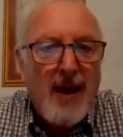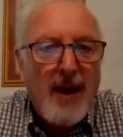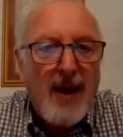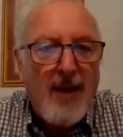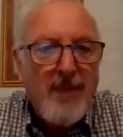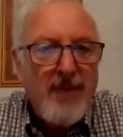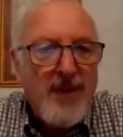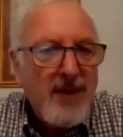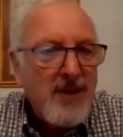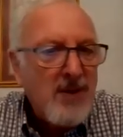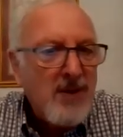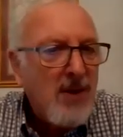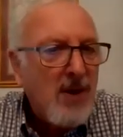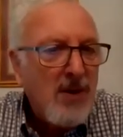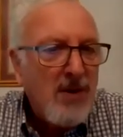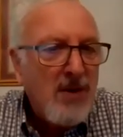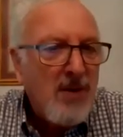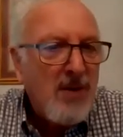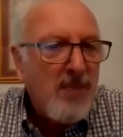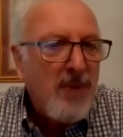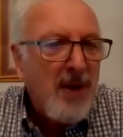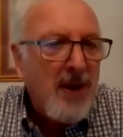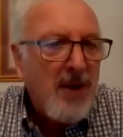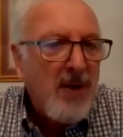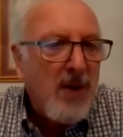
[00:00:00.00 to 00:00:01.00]
This couldn't have
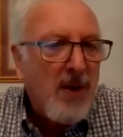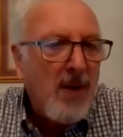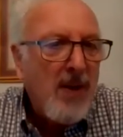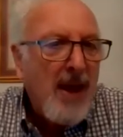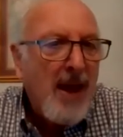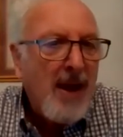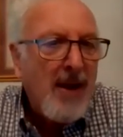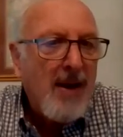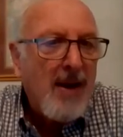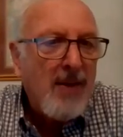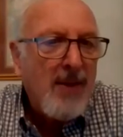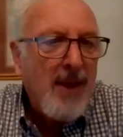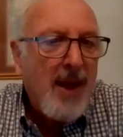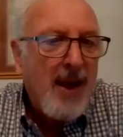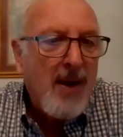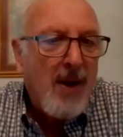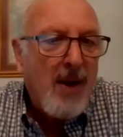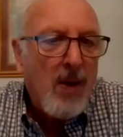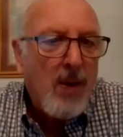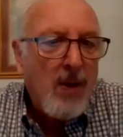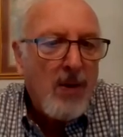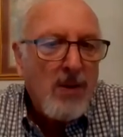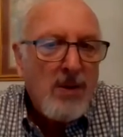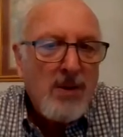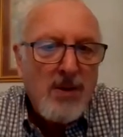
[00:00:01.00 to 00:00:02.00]
been all that
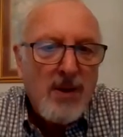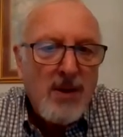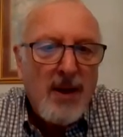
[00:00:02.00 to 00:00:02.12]
old.